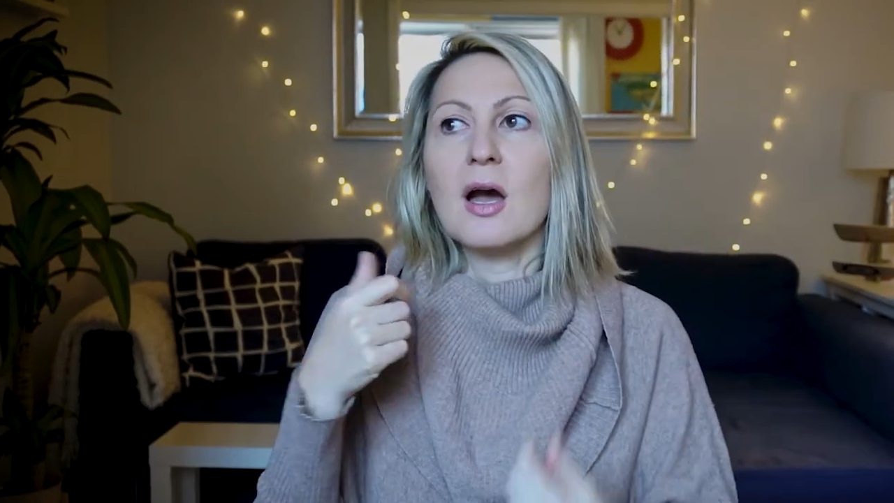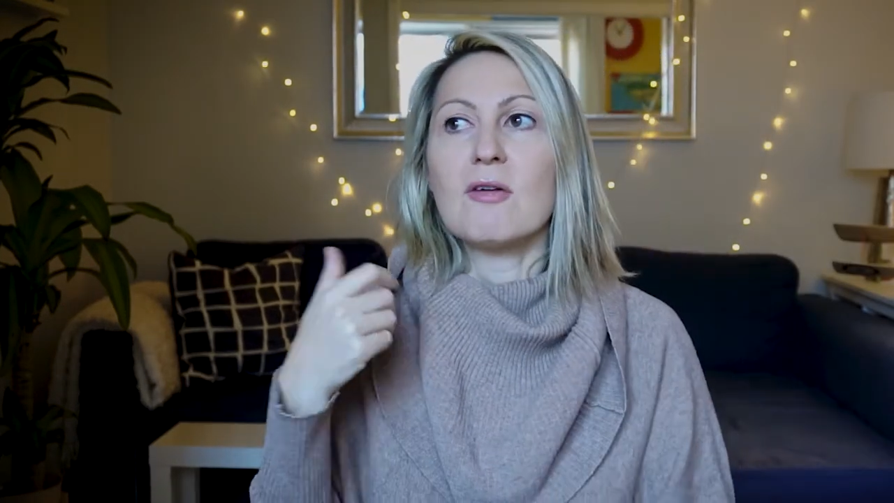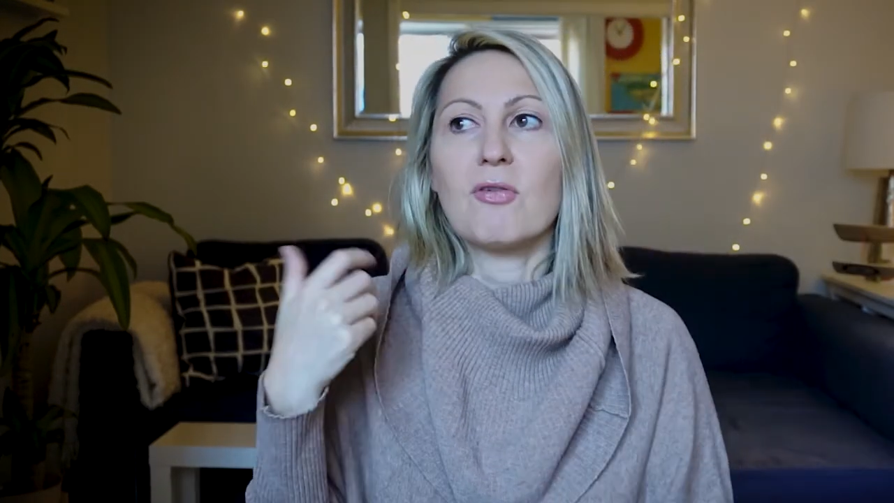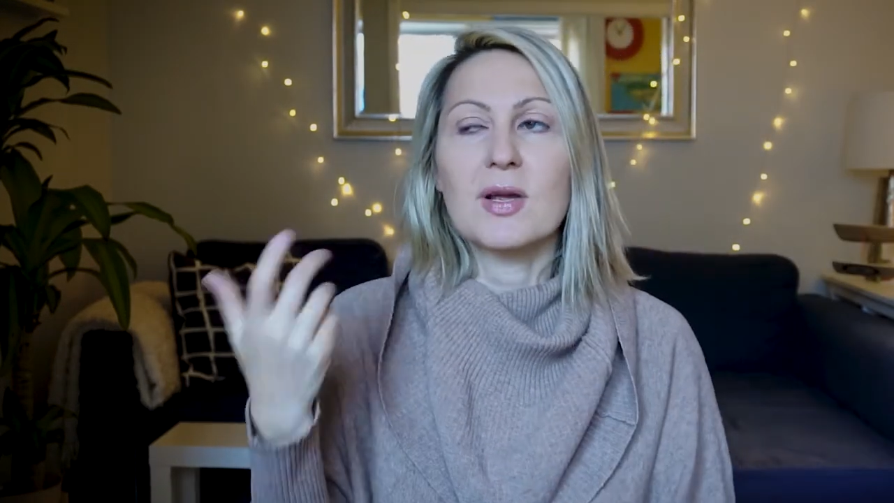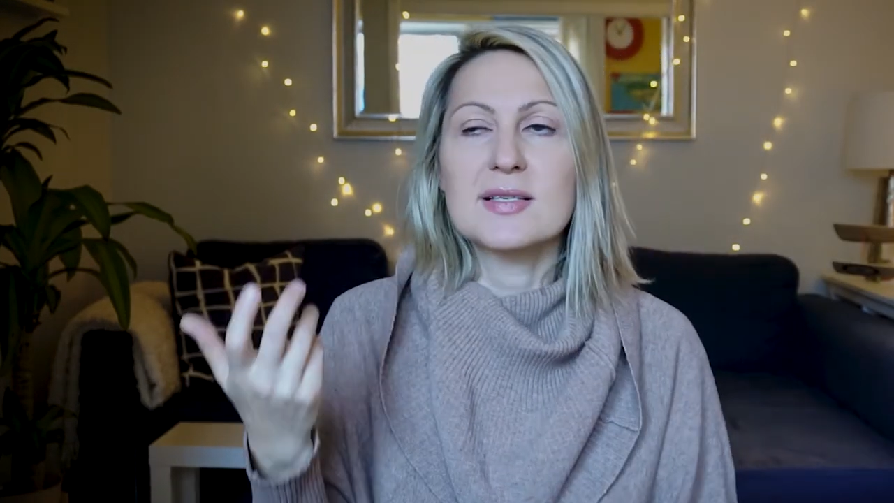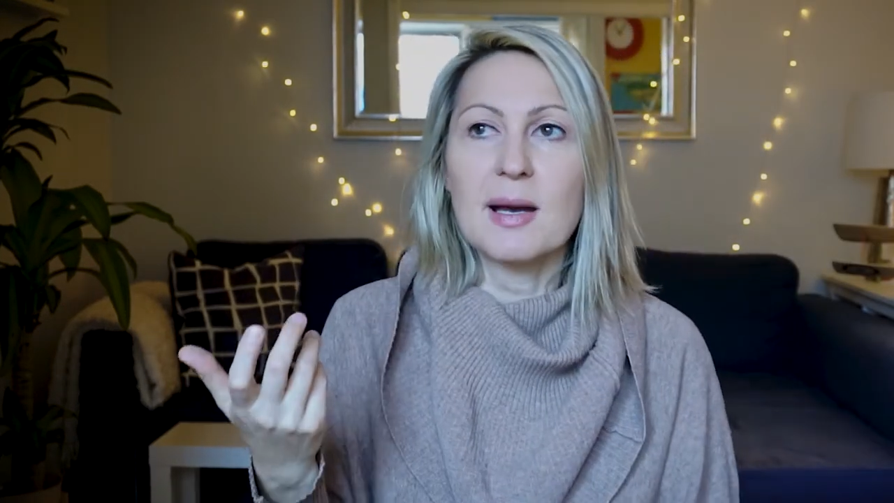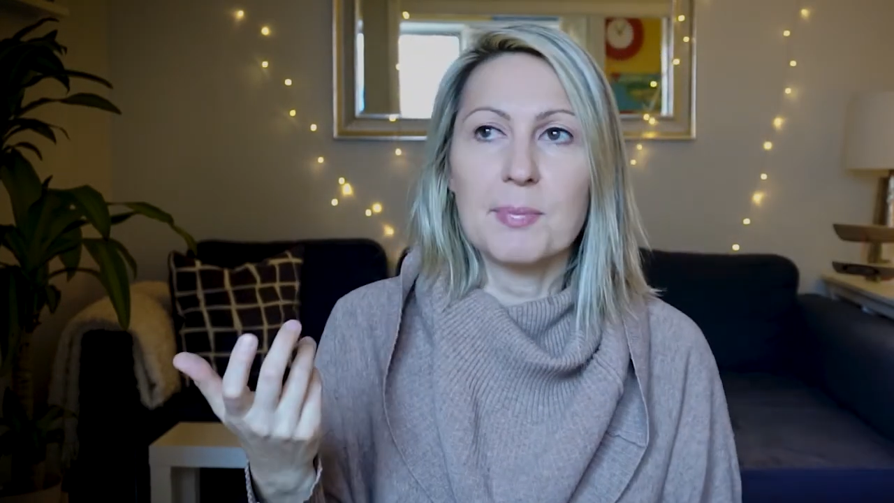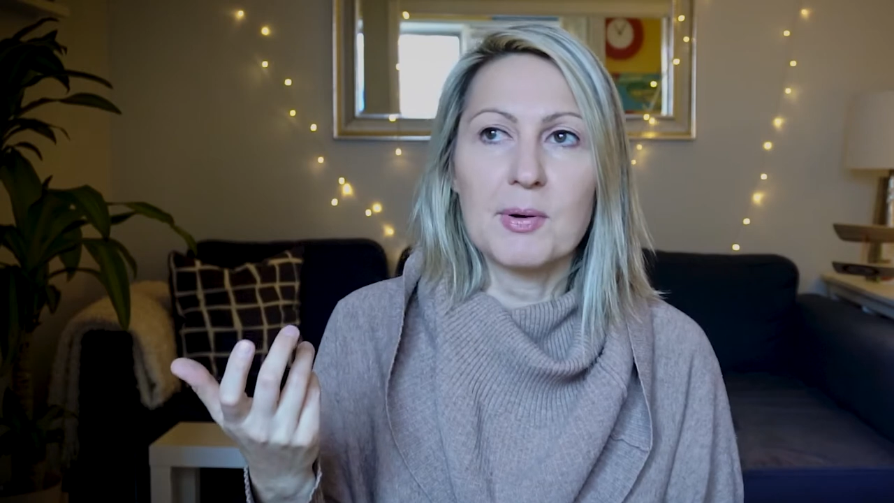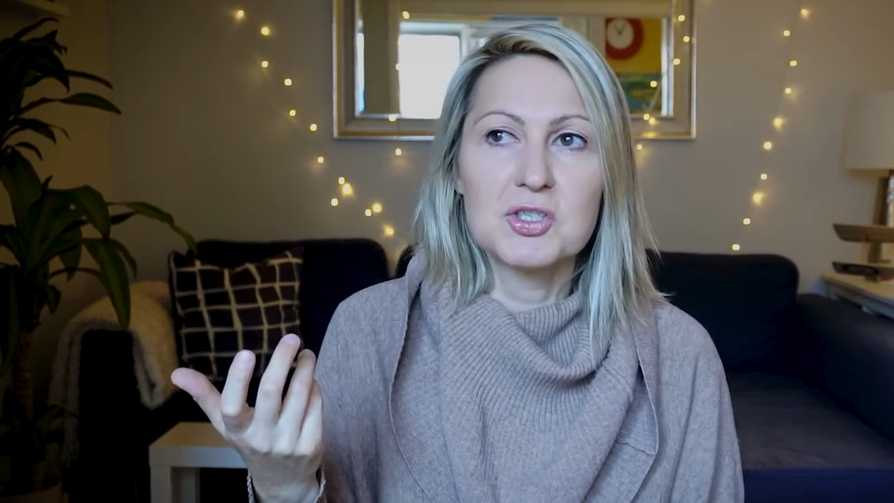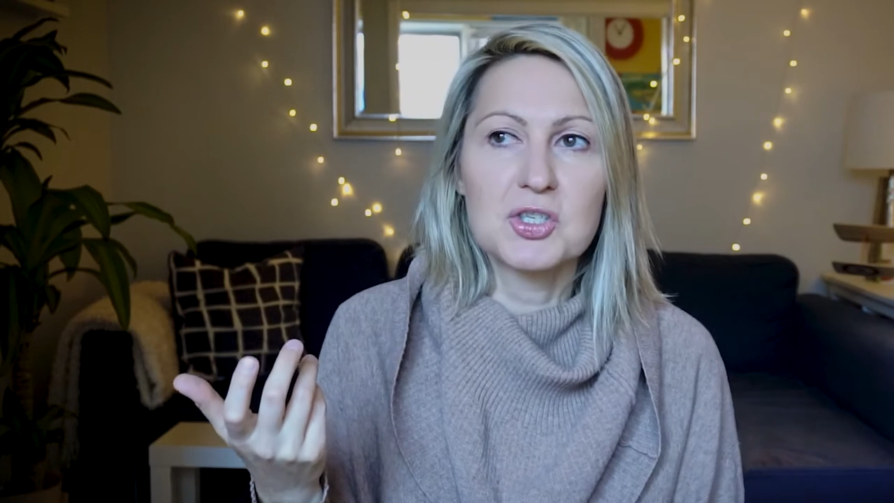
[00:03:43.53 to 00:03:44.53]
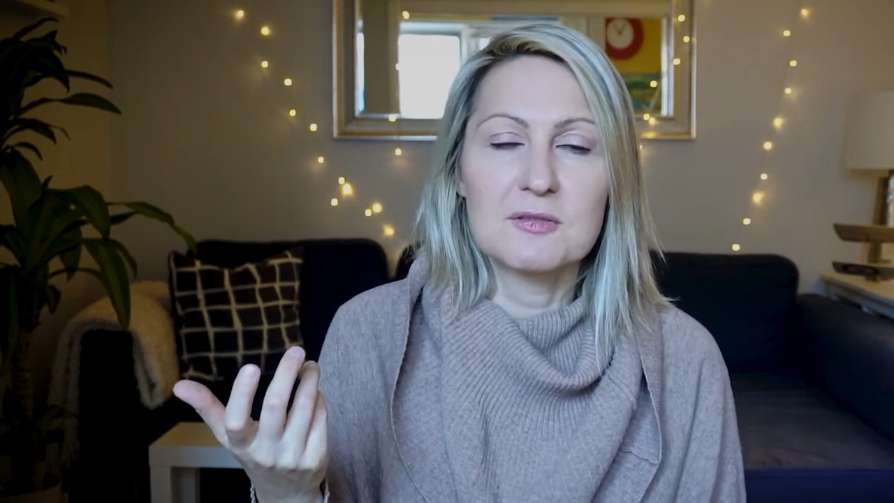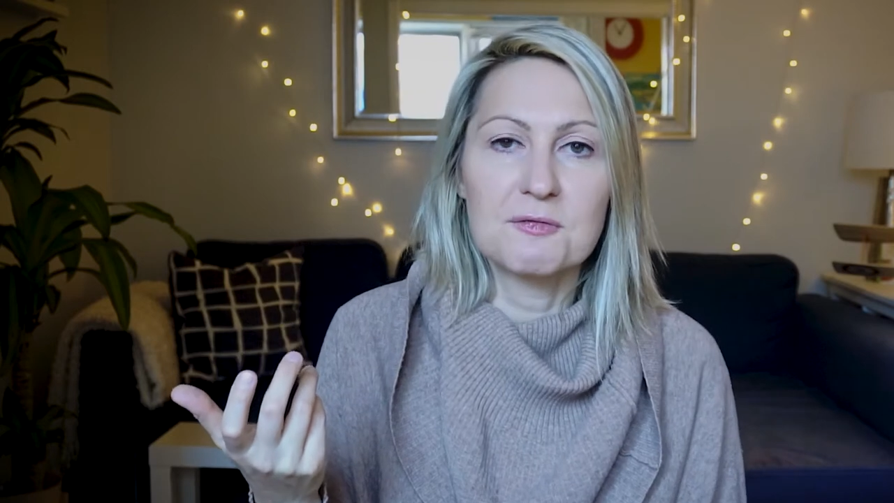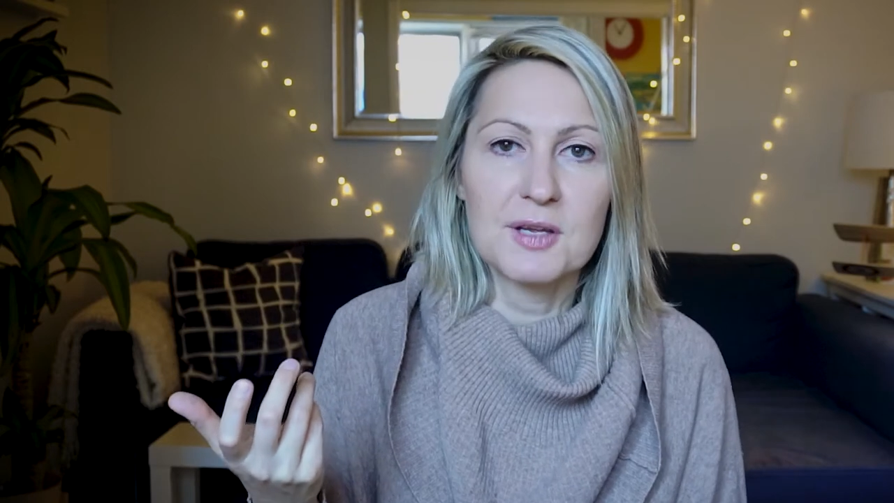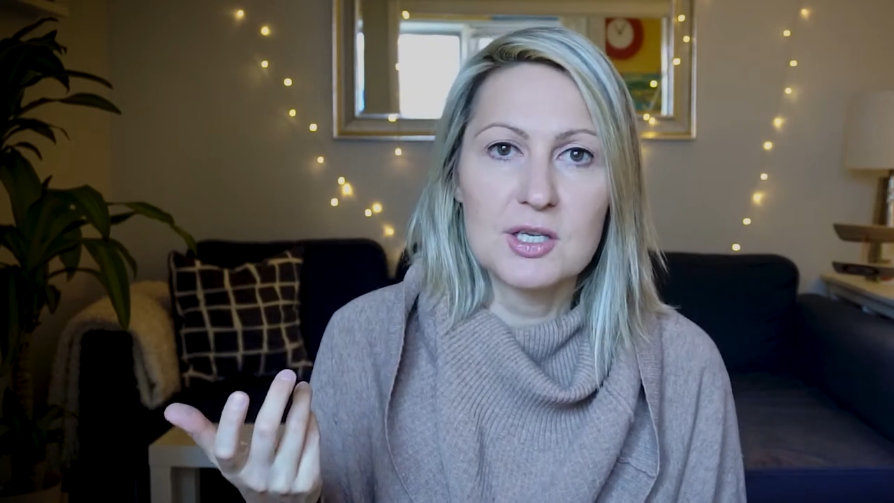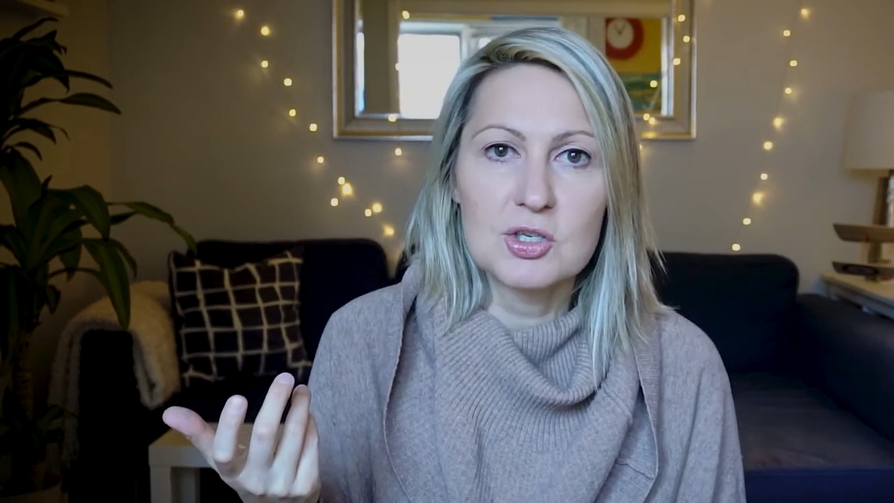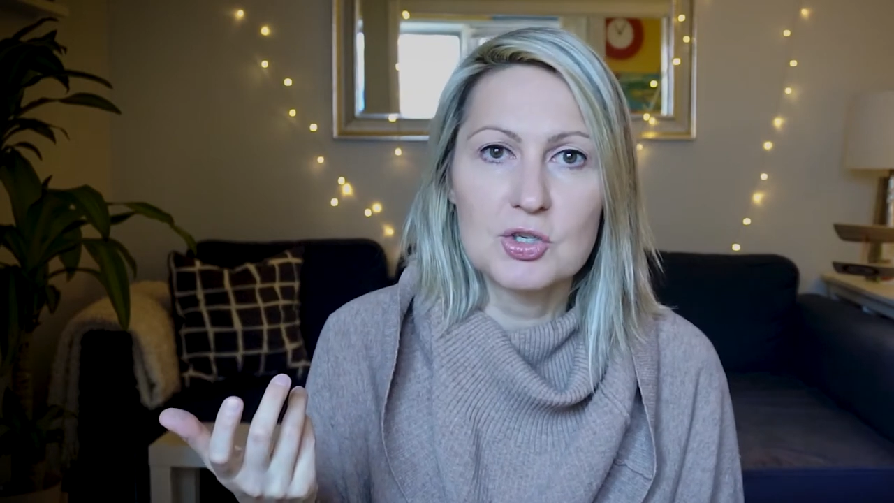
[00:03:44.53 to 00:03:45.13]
For example, I just finished